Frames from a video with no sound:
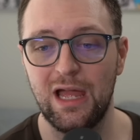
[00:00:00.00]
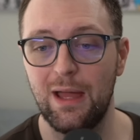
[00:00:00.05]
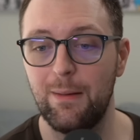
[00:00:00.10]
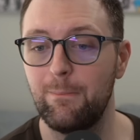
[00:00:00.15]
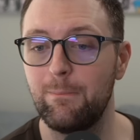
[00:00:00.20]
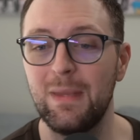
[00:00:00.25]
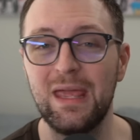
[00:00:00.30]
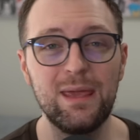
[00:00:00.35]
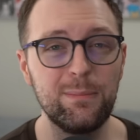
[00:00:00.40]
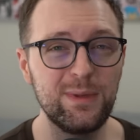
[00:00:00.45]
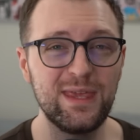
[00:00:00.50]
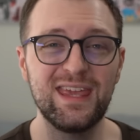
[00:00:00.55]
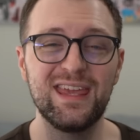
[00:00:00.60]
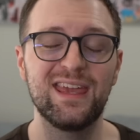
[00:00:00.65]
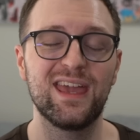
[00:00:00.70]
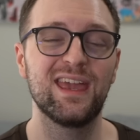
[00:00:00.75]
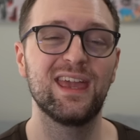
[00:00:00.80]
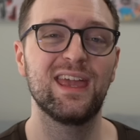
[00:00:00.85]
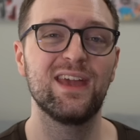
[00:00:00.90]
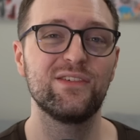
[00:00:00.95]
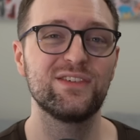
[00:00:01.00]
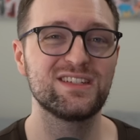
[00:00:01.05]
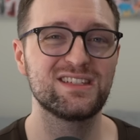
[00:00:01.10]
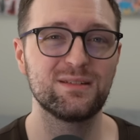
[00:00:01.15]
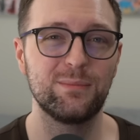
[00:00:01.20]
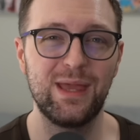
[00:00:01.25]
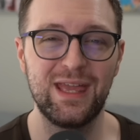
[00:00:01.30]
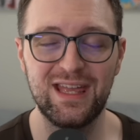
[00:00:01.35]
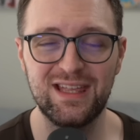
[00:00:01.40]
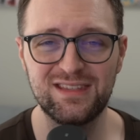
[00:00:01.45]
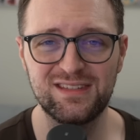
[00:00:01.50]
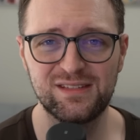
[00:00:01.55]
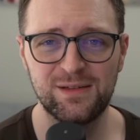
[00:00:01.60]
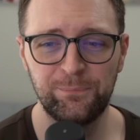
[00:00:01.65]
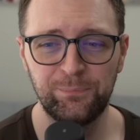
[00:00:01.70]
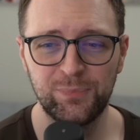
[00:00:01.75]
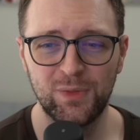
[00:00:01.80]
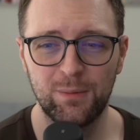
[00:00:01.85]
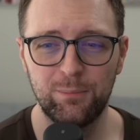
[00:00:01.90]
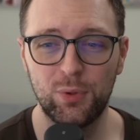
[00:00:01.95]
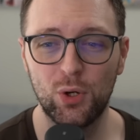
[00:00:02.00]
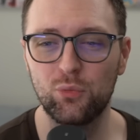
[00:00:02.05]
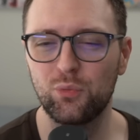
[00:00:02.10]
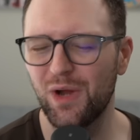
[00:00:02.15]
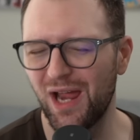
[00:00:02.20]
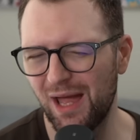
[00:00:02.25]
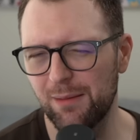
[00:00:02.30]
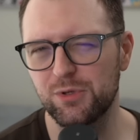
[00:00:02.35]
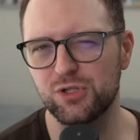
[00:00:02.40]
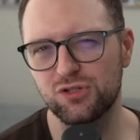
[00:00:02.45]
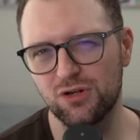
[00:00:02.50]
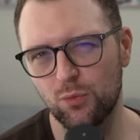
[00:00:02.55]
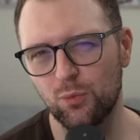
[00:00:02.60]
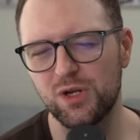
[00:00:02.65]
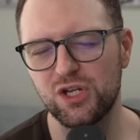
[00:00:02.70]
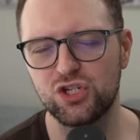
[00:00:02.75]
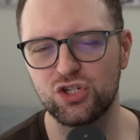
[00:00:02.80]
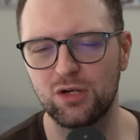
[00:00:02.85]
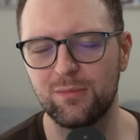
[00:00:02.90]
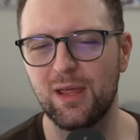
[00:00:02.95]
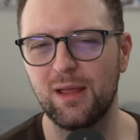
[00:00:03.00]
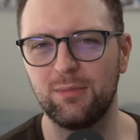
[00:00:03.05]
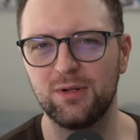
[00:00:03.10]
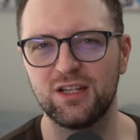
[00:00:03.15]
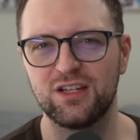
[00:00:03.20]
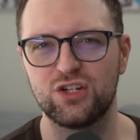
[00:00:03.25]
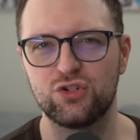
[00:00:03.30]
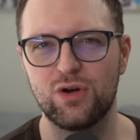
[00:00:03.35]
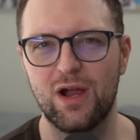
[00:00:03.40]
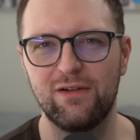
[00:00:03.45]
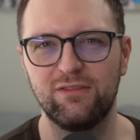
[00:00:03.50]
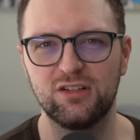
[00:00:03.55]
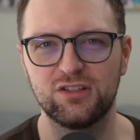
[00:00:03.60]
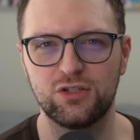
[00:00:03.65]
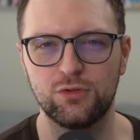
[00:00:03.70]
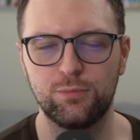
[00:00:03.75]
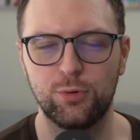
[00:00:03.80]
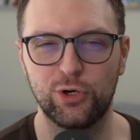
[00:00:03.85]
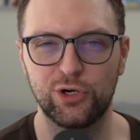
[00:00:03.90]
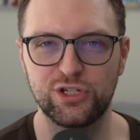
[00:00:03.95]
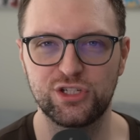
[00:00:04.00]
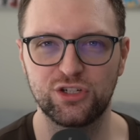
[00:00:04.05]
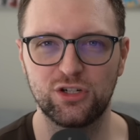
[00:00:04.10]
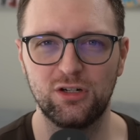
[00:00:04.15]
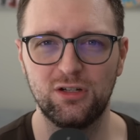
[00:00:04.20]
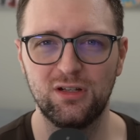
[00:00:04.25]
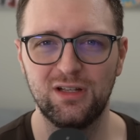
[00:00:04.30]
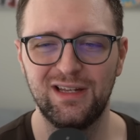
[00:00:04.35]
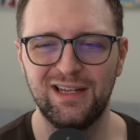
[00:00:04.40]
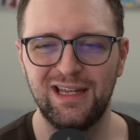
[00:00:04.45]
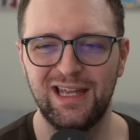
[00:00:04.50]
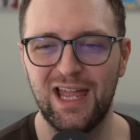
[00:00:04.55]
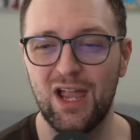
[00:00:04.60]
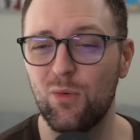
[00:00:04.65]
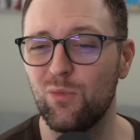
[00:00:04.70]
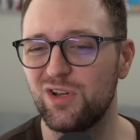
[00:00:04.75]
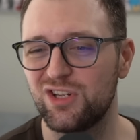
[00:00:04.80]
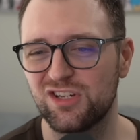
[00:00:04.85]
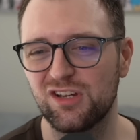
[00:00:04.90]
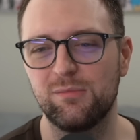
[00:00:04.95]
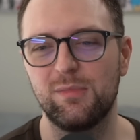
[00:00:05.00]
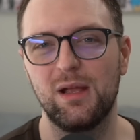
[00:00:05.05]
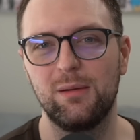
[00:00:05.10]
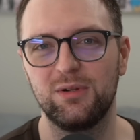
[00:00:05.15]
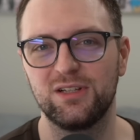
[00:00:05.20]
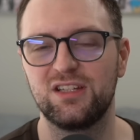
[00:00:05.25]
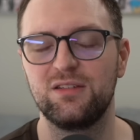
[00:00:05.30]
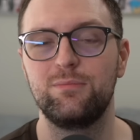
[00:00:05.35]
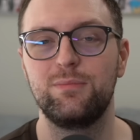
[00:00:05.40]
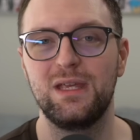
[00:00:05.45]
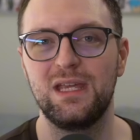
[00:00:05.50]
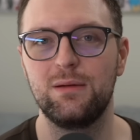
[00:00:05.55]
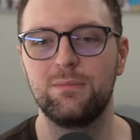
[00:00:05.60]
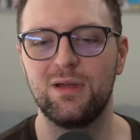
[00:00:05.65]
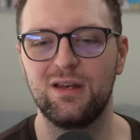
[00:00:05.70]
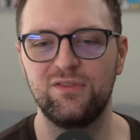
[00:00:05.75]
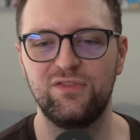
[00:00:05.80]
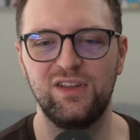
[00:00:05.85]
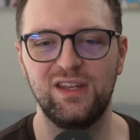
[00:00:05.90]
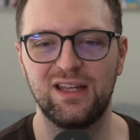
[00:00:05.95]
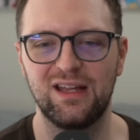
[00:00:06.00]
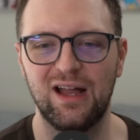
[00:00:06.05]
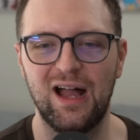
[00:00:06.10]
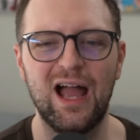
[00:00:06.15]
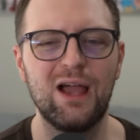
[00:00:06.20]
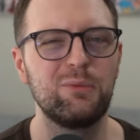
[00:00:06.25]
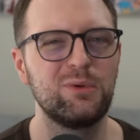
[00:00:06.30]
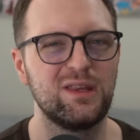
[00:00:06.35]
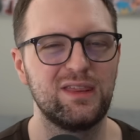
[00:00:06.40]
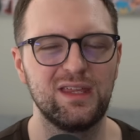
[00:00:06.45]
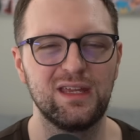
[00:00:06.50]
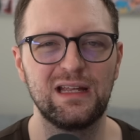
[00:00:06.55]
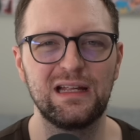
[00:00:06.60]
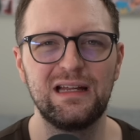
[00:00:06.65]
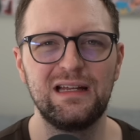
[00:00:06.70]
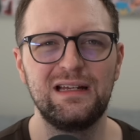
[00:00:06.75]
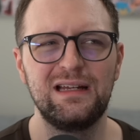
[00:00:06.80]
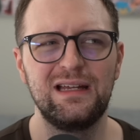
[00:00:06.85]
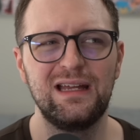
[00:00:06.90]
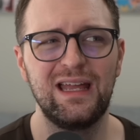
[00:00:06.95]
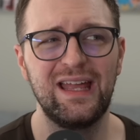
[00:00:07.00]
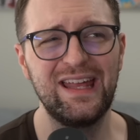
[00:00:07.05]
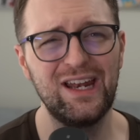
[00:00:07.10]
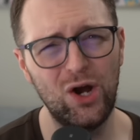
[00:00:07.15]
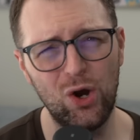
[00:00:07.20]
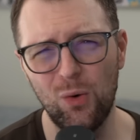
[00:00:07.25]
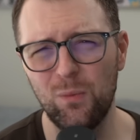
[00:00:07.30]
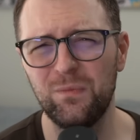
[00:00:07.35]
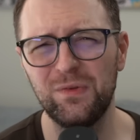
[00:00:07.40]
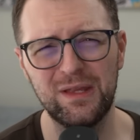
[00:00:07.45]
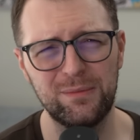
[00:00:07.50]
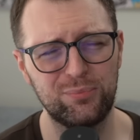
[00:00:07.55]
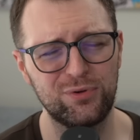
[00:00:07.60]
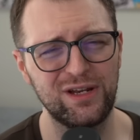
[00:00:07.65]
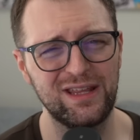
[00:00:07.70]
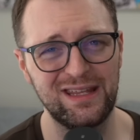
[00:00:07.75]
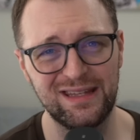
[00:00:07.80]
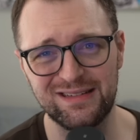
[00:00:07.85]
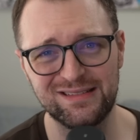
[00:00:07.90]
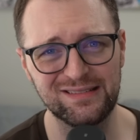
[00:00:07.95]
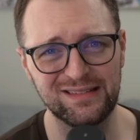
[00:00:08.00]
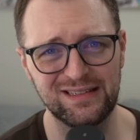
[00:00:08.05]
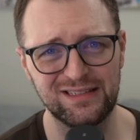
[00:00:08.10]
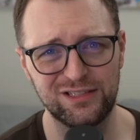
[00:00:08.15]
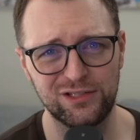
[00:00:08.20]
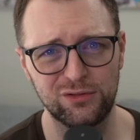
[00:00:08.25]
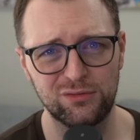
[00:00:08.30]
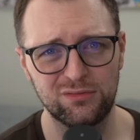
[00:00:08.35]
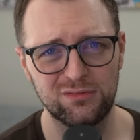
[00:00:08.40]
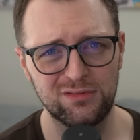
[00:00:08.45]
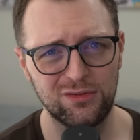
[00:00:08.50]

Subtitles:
Maybe he can give us some hints, but Real Madrid, we should be able to travel to Portugal, and we should be able to beat Benfica, I would think. And hopefully pretty easily too.